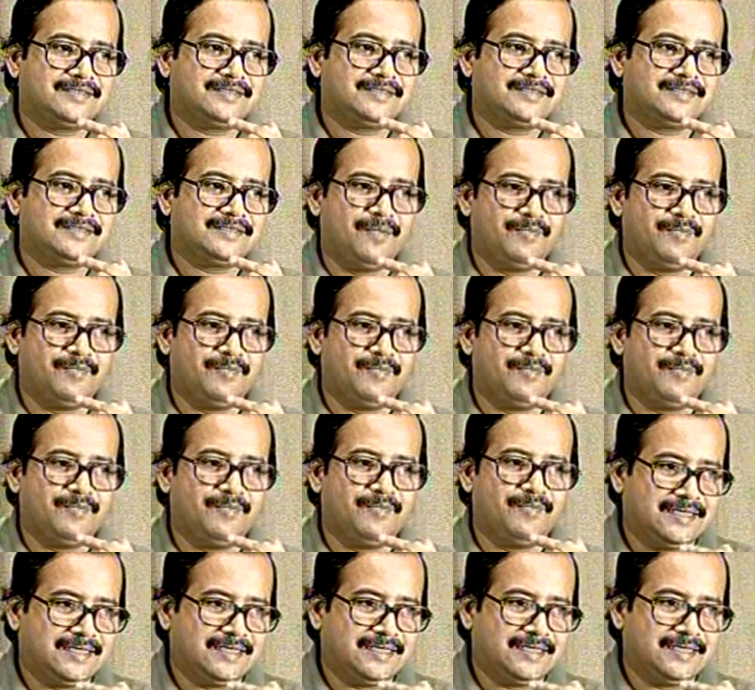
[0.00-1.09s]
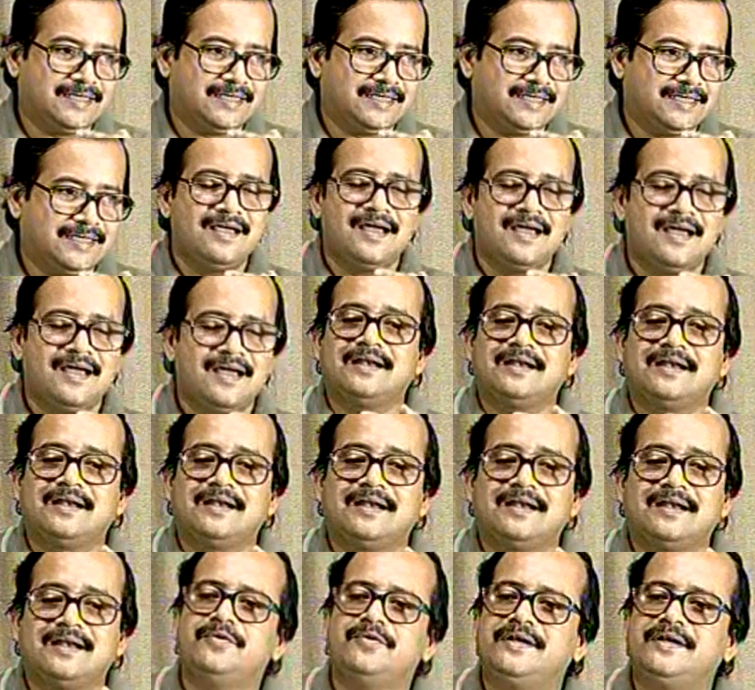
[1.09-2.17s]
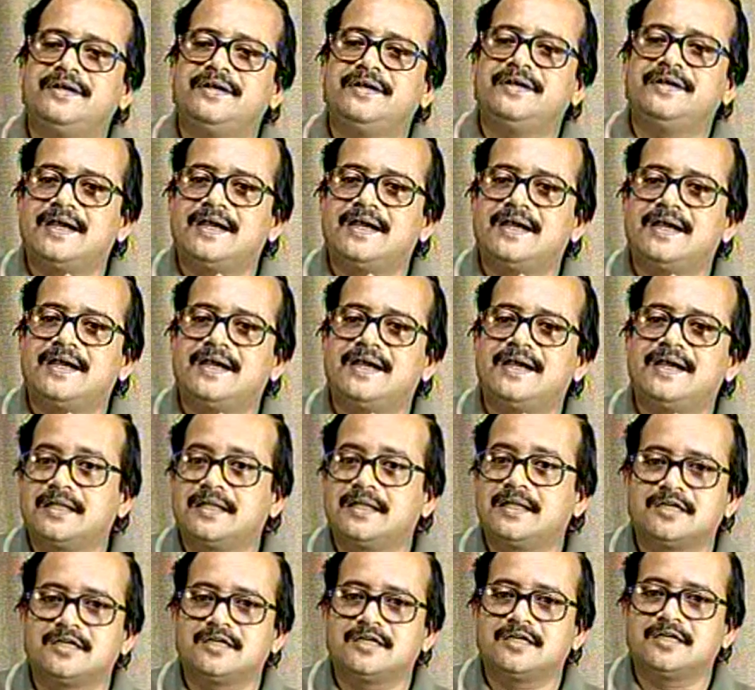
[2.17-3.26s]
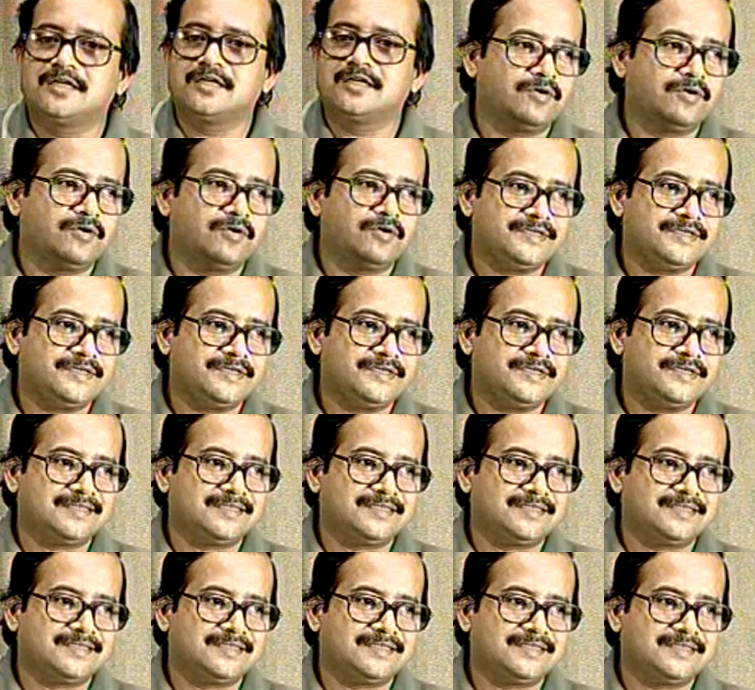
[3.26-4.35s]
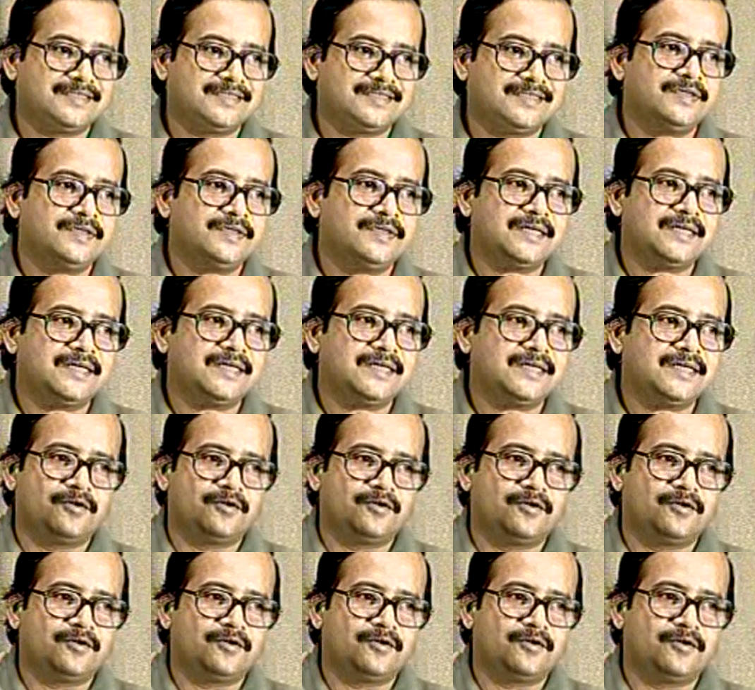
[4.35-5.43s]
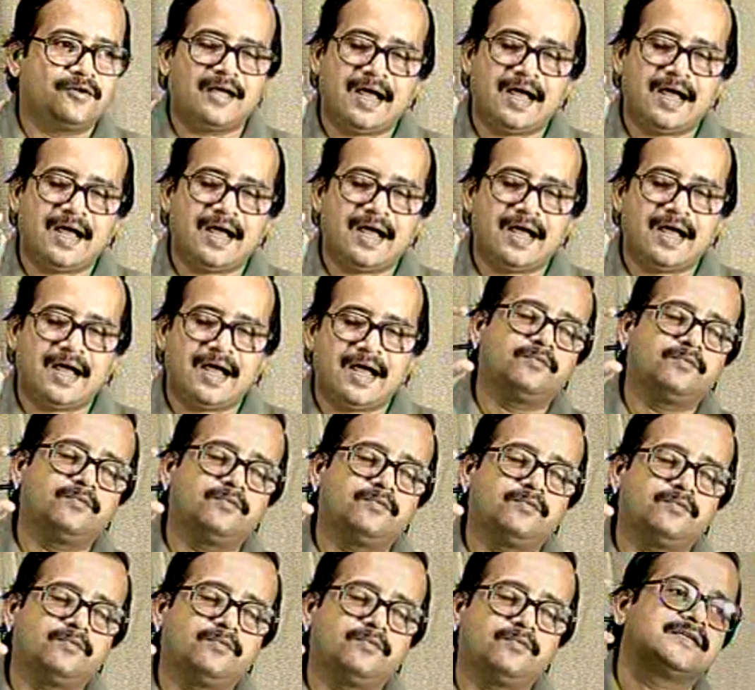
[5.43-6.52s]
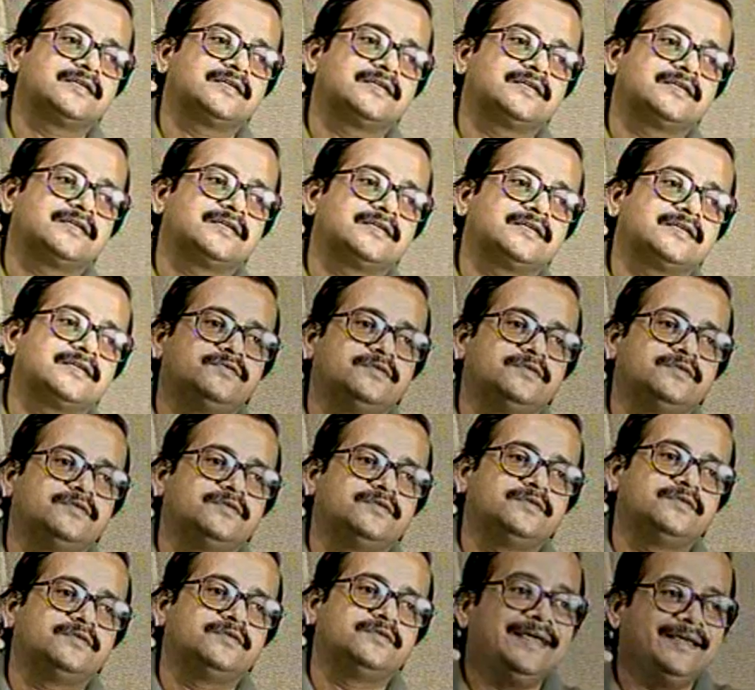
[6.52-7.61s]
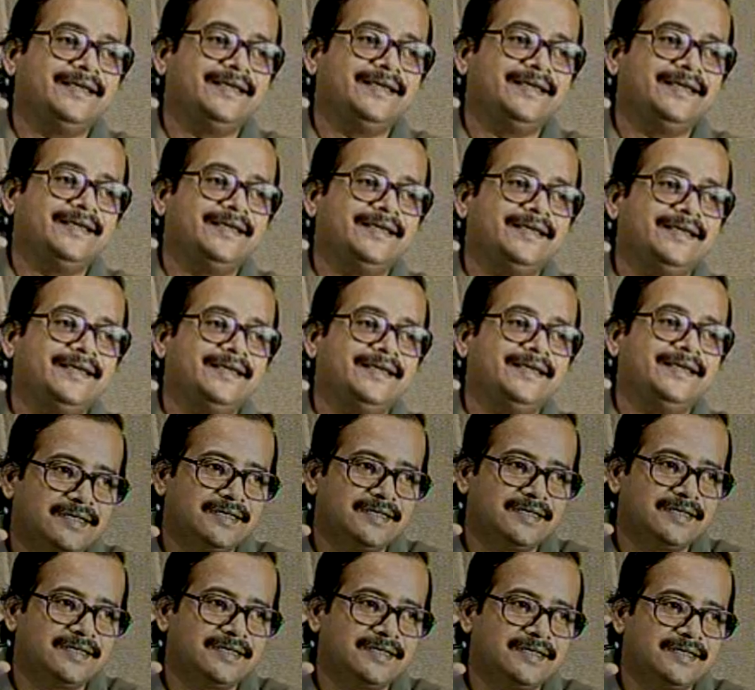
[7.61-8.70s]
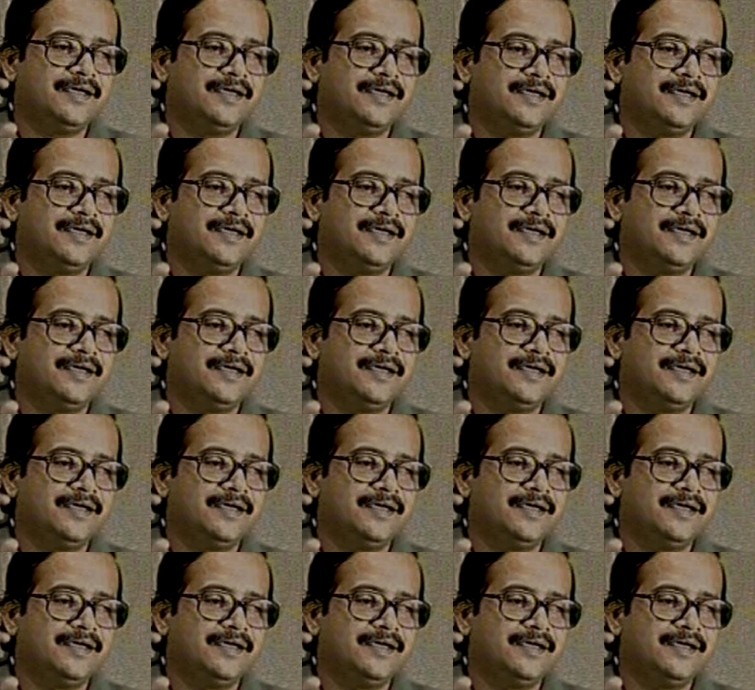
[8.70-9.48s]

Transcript: I mean a signal, and then you integrate, you get the corresponding coefficients. These coefficients are obtained at the end of the integration period of t, duration t. So